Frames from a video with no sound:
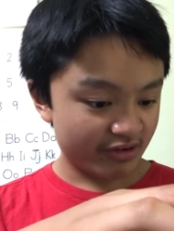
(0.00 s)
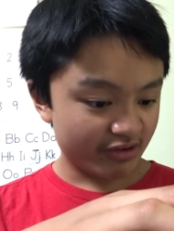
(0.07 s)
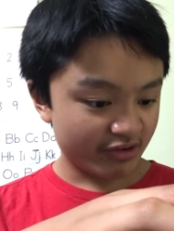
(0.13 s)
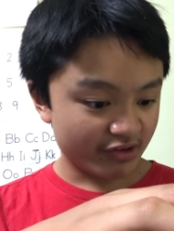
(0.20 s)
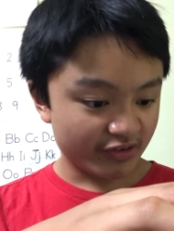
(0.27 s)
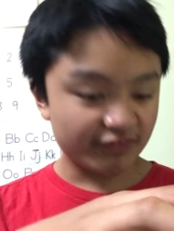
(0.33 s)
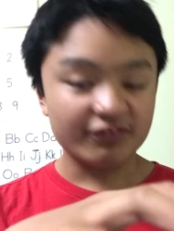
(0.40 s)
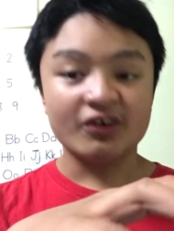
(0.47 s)

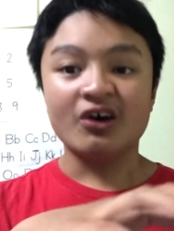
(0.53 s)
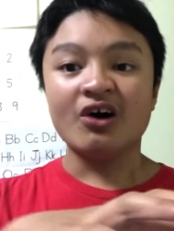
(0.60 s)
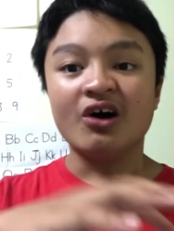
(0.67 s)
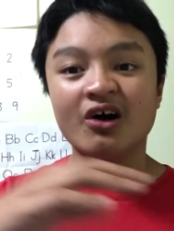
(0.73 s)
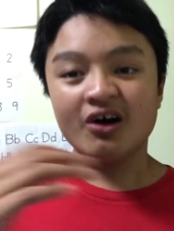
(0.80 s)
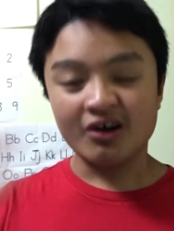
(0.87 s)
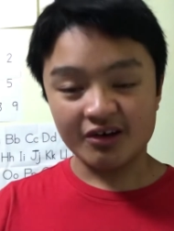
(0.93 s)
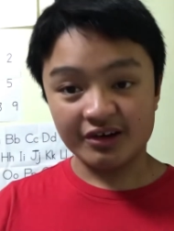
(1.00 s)
of
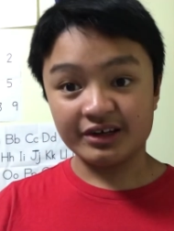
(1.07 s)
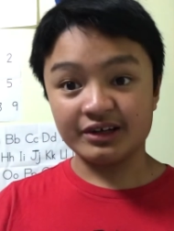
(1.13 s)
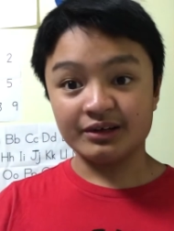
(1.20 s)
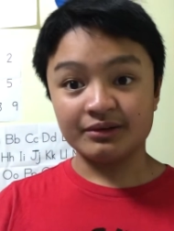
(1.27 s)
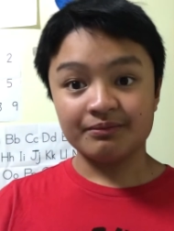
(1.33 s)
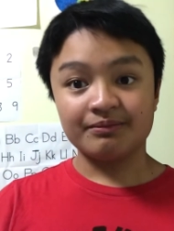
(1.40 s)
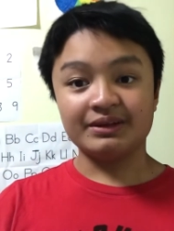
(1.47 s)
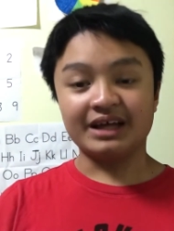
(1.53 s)
hard
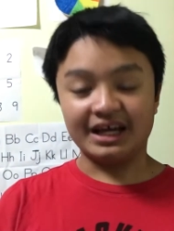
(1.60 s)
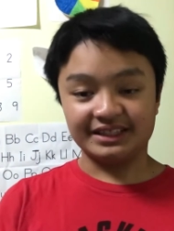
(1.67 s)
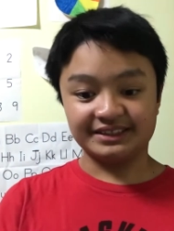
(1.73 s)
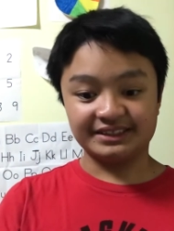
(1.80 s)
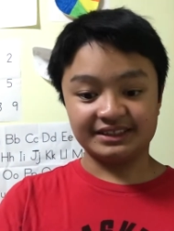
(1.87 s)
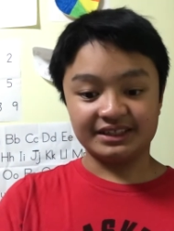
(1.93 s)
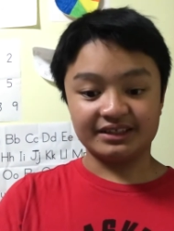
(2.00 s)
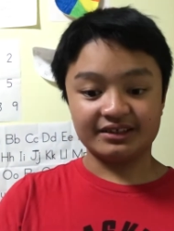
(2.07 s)

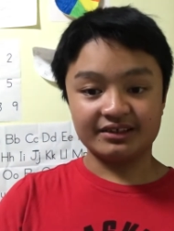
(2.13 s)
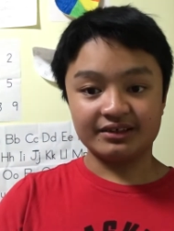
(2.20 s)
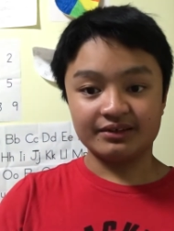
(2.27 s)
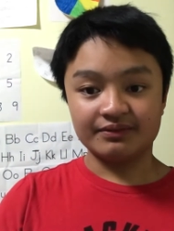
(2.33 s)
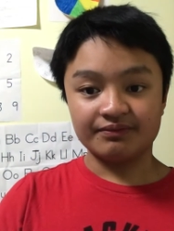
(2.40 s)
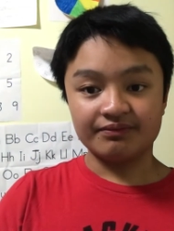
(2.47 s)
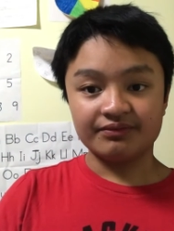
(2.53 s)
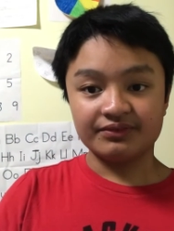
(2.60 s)
plastic.
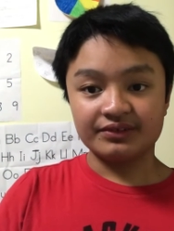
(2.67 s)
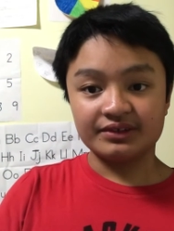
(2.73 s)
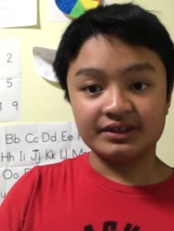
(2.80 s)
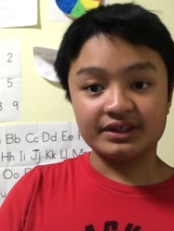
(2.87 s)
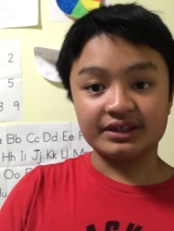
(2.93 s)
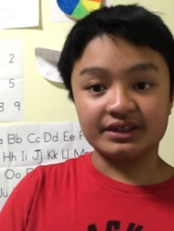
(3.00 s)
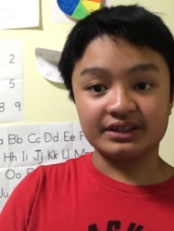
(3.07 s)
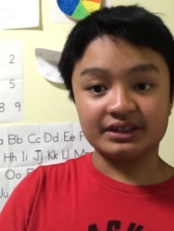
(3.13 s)

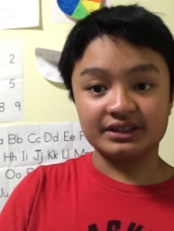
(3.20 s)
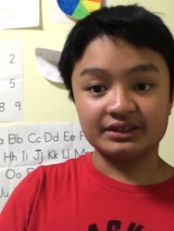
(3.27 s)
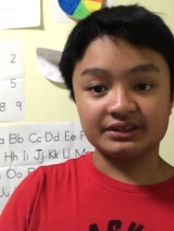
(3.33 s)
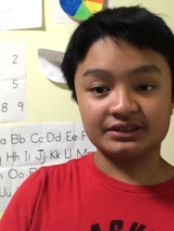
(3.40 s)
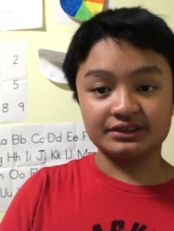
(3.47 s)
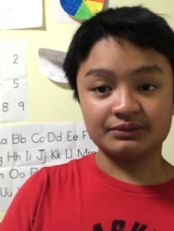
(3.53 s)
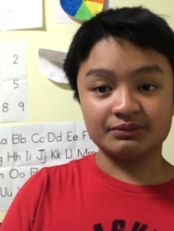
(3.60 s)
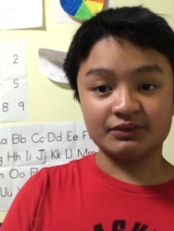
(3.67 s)
Let's
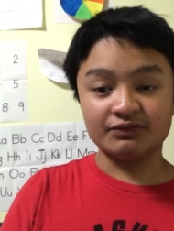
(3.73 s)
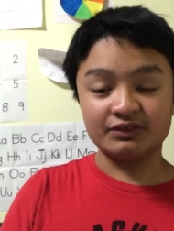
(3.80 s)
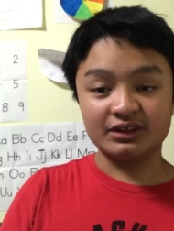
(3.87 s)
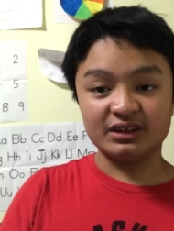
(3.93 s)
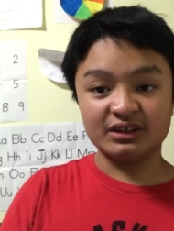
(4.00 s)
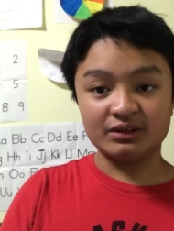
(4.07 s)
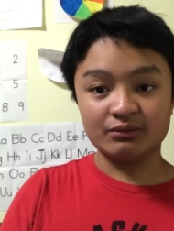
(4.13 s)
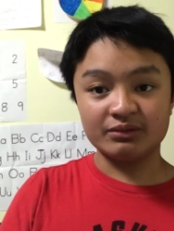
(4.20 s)
just move a
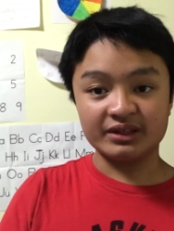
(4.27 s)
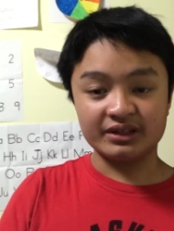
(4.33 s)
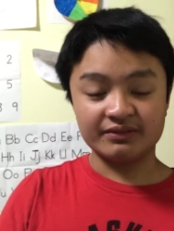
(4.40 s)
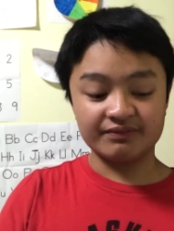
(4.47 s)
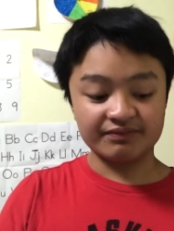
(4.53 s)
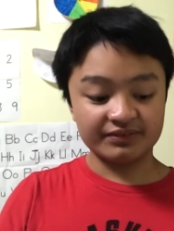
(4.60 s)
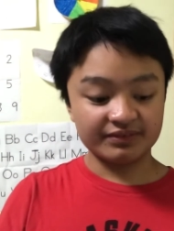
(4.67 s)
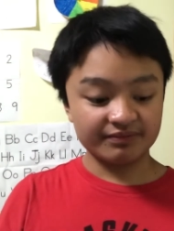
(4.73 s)
little
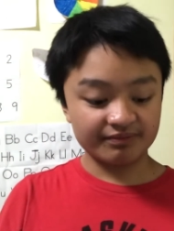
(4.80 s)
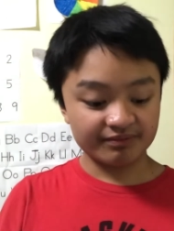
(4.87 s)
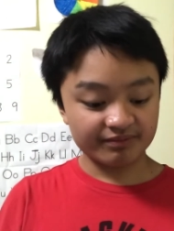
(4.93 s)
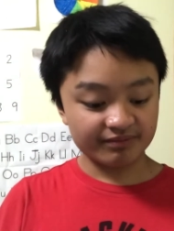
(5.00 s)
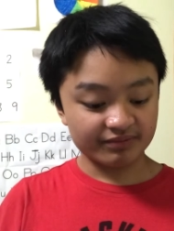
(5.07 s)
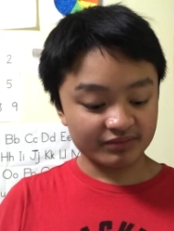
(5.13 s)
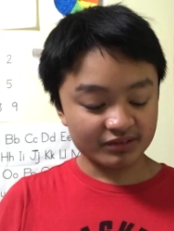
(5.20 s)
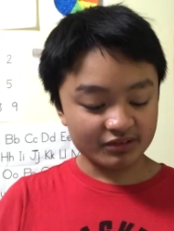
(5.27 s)

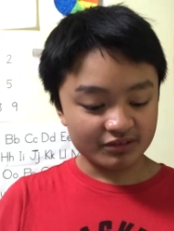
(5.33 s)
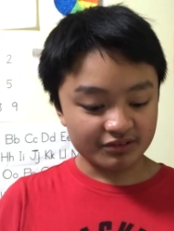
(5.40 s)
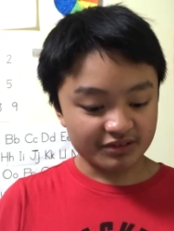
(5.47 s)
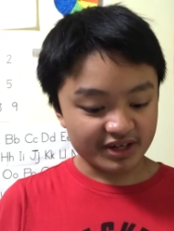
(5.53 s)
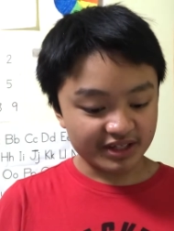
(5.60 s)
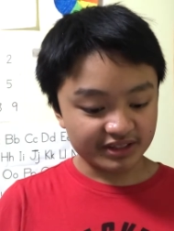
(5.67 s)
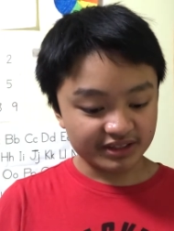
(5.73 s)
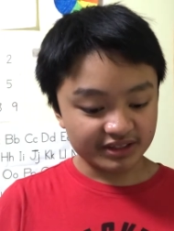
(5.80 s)
bit. All
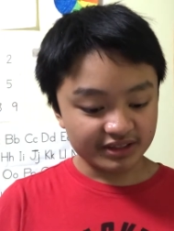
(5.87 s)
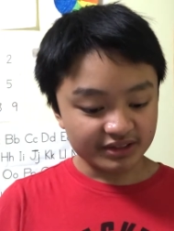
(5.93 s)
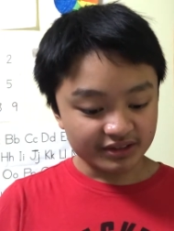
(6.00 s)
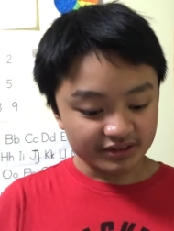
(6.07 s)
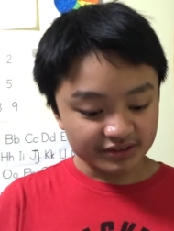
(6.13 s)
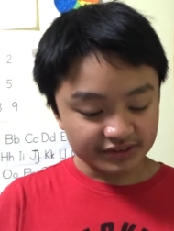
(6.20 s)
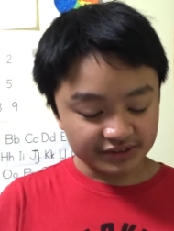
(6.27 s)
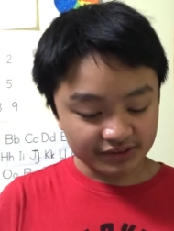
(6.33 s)
right,
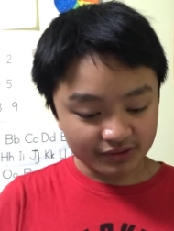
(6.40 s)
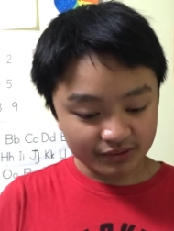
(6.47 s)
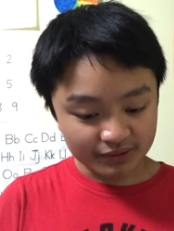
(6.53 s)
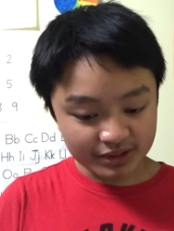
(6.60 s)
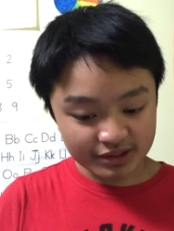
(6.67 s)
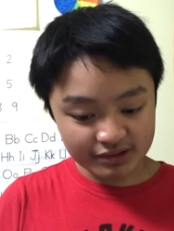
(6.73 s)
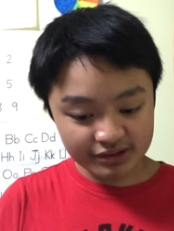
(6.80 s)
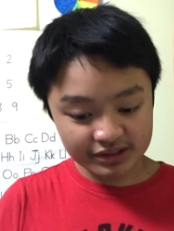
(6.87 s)
so
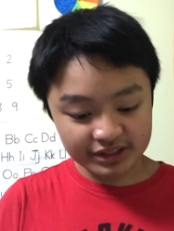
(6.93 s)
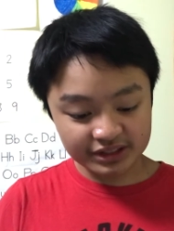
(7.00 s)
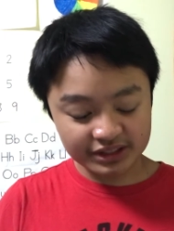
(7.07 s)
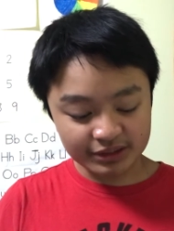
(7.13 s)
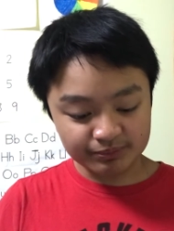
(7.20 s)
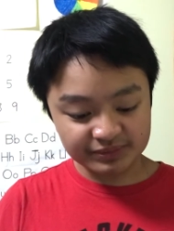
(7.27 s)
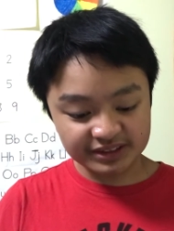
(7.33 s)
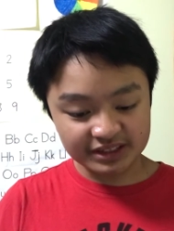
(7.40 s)
here are the
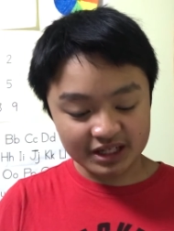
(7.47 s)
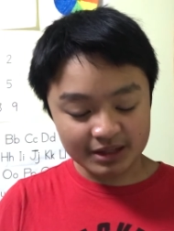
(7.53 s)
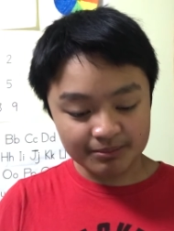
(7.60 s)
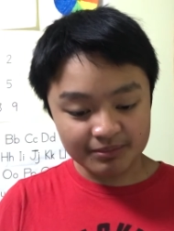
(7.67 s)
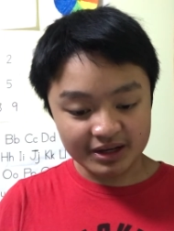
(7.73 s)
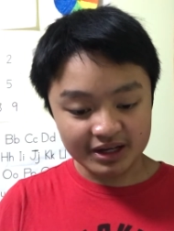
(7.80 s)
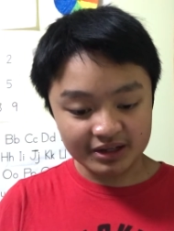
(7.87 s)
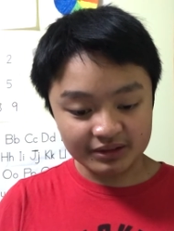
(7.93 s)
tips
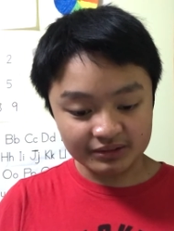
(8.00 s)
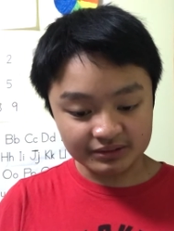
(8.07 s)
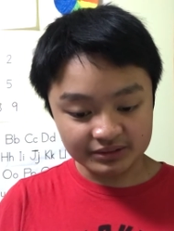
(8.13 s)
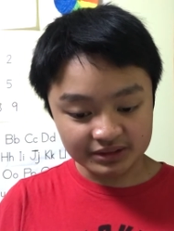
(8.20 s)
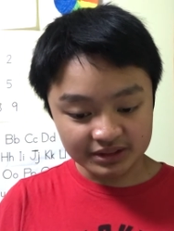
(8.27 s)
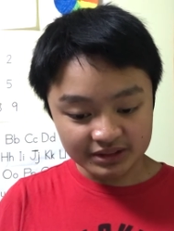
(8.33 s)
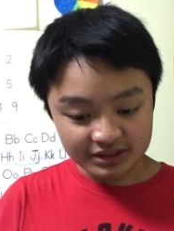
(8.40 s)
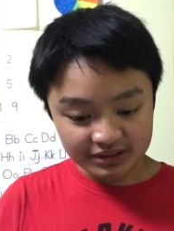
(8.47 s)
about
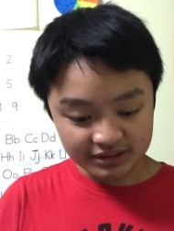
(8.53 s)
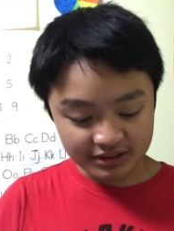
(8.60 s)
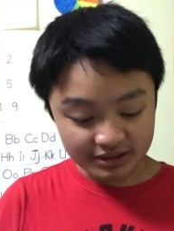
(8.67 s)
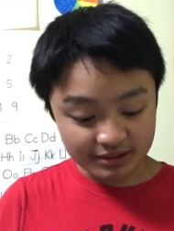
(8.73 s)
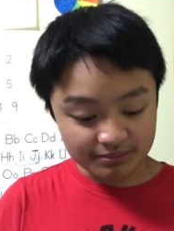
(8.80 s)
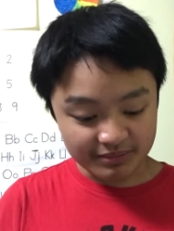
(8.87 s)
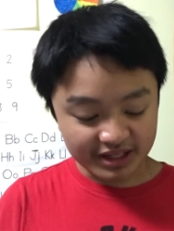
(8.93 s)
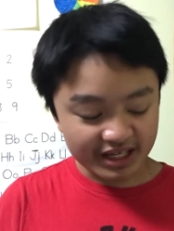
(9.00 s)

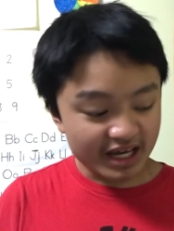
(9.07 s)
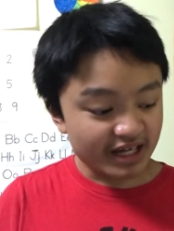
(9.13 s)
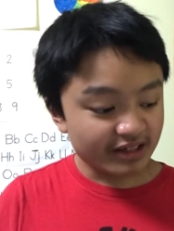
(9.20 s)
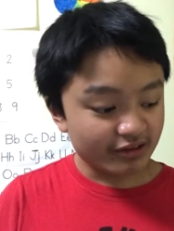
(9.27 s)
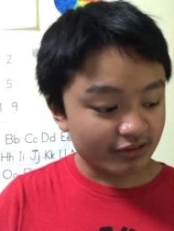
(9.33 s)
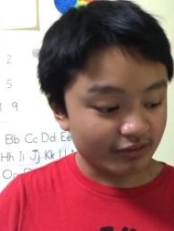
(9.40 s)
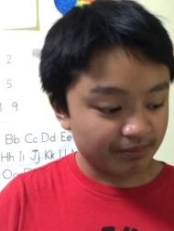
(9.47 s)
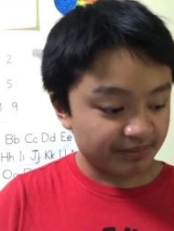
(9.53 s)
the
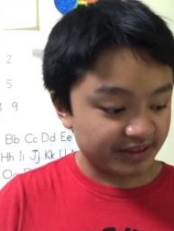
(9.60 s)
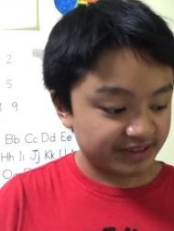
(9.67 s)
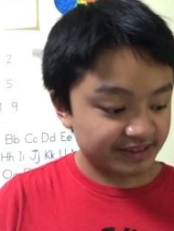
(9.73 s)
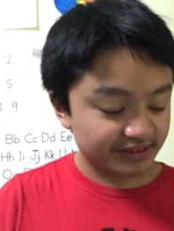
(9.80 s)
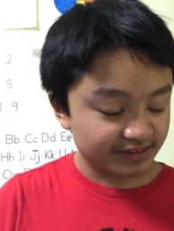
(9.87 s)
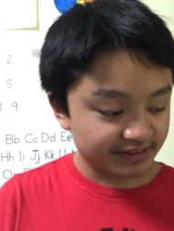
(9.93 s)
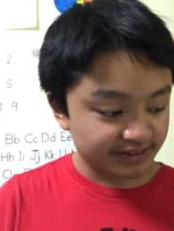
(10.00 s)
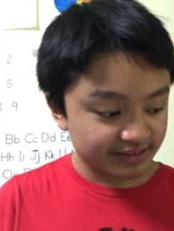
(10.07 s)
mechanical
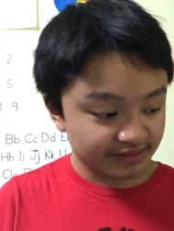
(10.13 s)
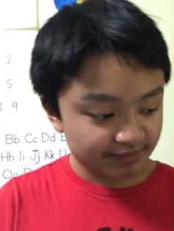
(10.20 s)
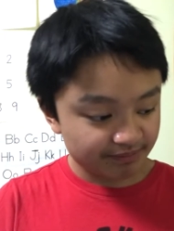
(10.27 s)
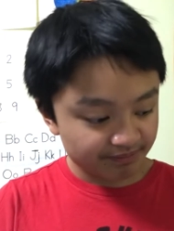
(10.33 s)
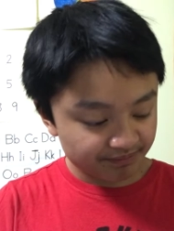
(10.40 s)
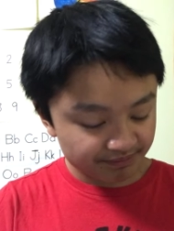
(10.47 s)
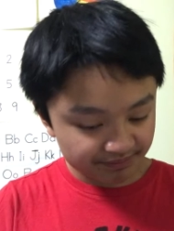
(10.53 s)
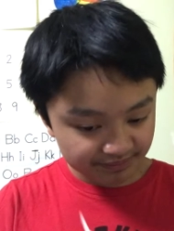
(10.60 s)
pencils.
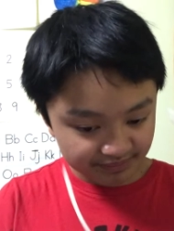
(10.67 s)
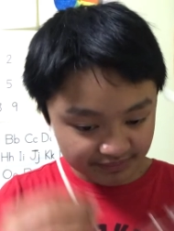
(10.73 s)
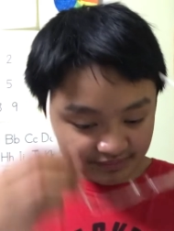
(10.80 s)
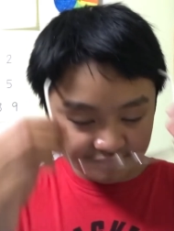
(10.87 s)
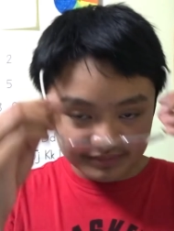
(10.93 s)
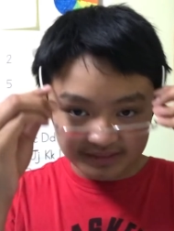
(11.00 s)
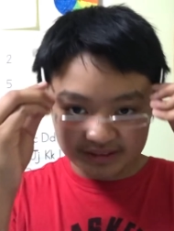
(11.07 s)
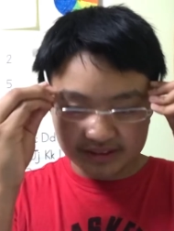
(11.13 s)

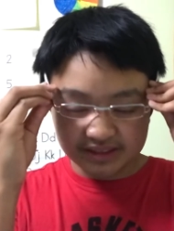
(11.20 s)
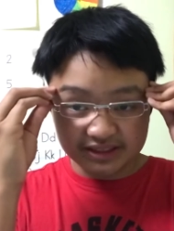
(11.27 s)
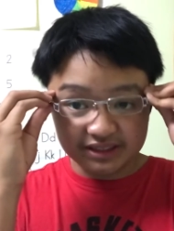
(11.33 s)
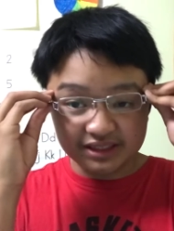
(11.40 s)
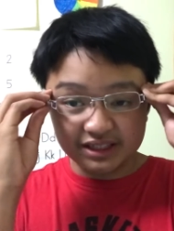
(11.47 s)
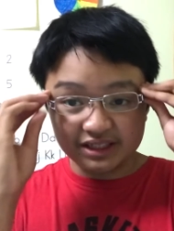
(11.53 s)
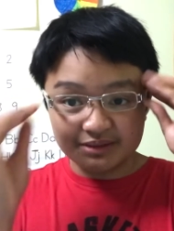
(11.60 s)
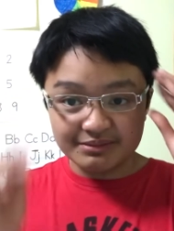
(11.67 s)
Just
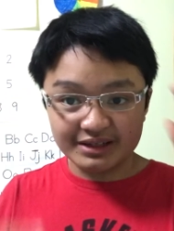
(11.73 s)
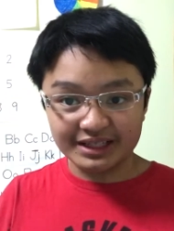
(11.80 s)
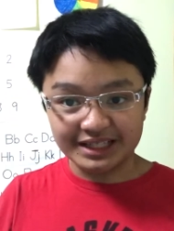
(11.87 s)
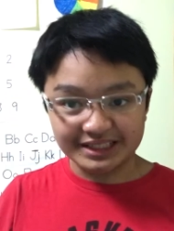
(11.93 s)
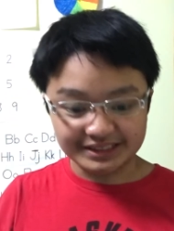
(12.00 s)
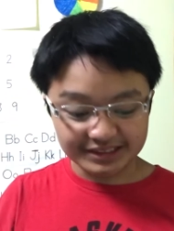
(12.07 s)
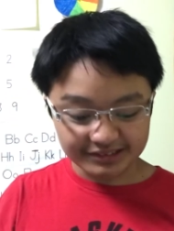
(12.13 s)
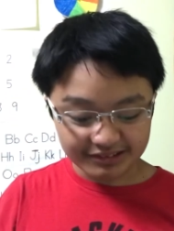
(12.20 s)
gonna get my
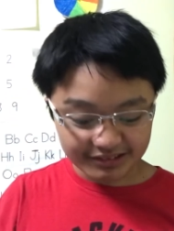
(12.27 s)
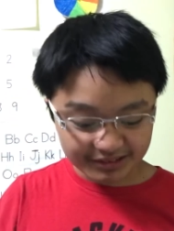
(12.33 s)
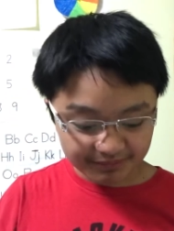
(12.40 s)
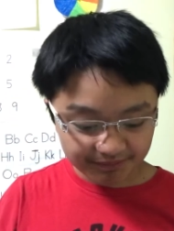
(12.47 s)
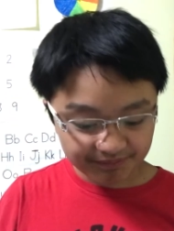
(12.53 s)
glasses on.